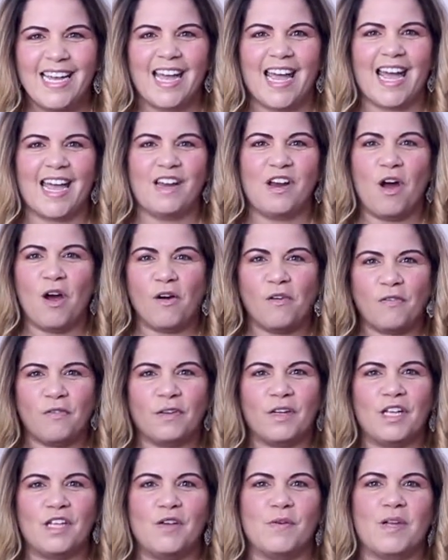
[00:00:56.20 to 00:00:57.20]
and
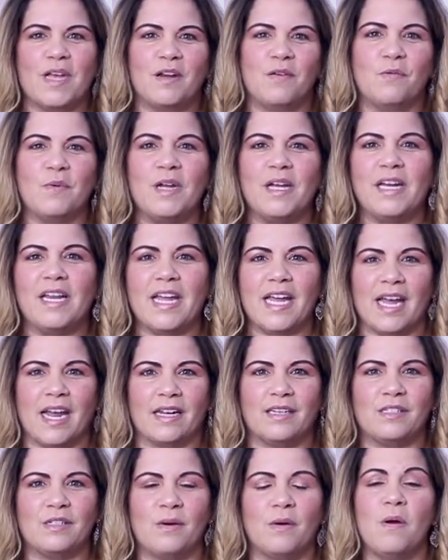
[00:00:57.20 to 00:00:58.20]
hopefully you can really
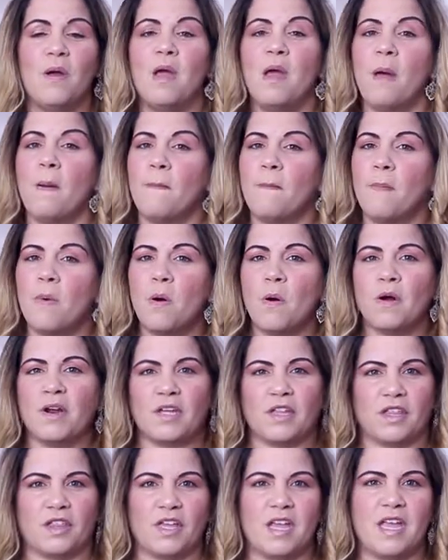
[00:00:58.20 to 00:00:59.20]
handle
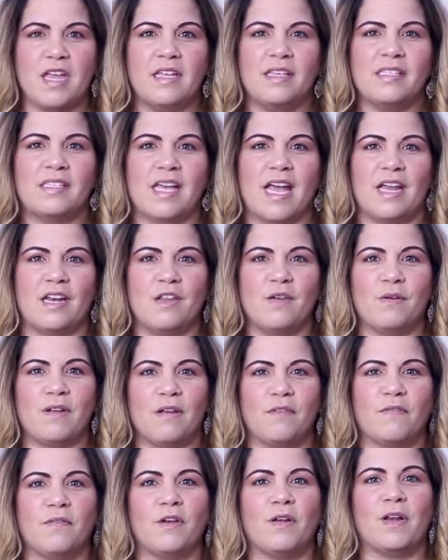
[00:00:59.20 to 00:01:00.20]
more things and you
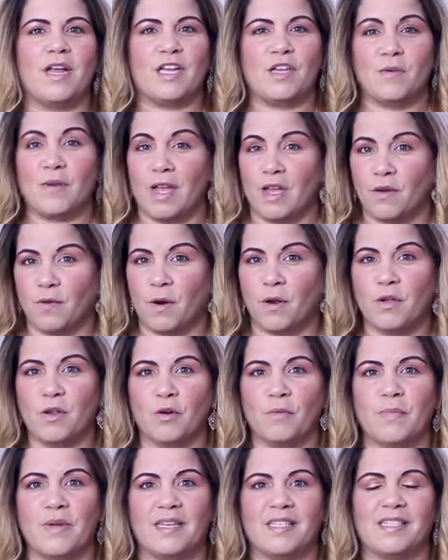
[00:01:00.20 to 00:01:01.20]
can feel like you can grow
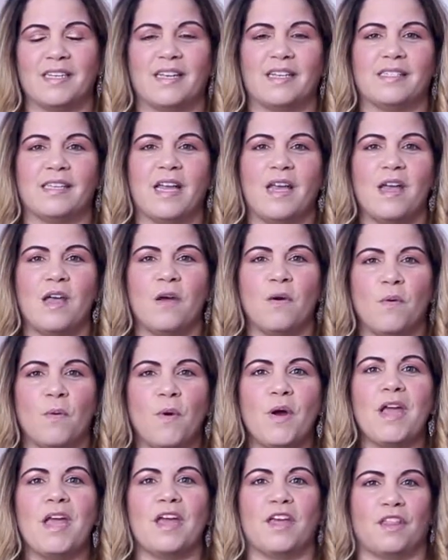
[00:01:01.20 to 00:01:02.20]
your business
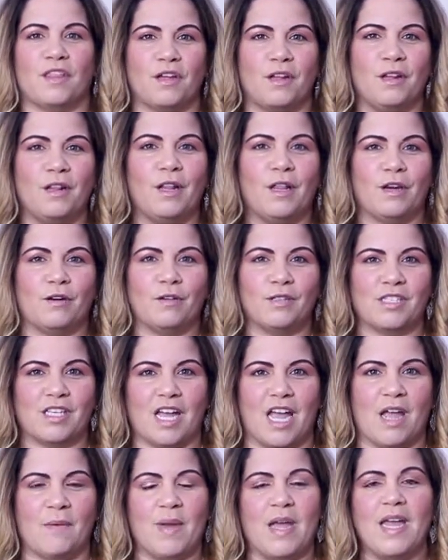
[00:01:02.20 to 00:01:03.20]
with little
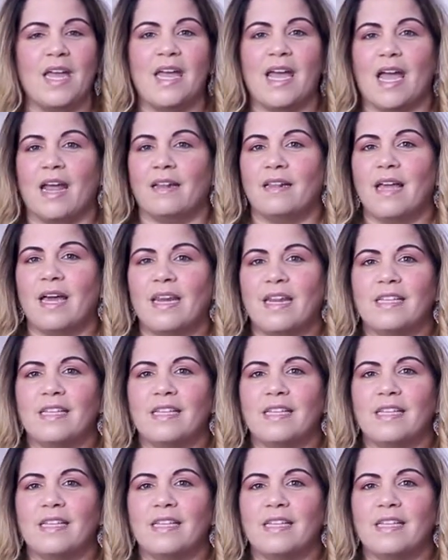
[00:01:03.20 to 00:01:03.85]
time and that